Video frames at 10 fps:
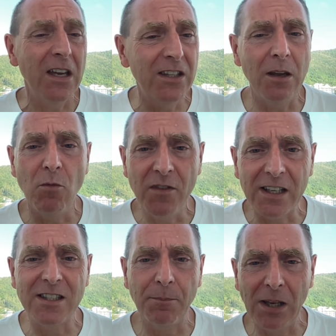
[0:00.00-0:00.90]
Then we've
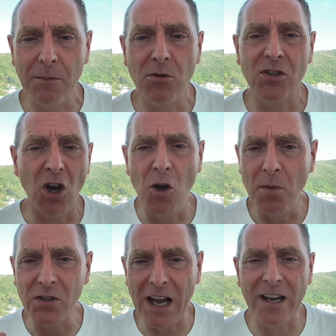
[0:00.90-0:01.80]
got September is
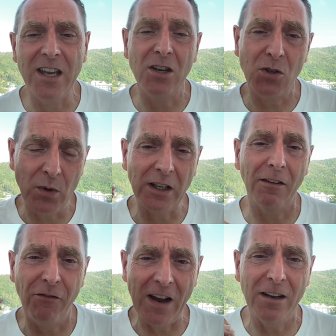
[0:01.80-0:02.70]
almost out of here, so we've got the
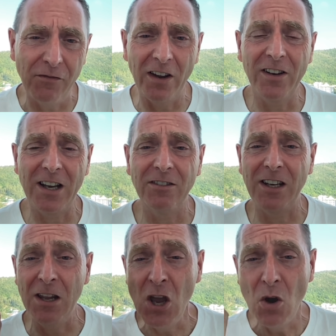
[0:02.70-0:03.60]
final countdown.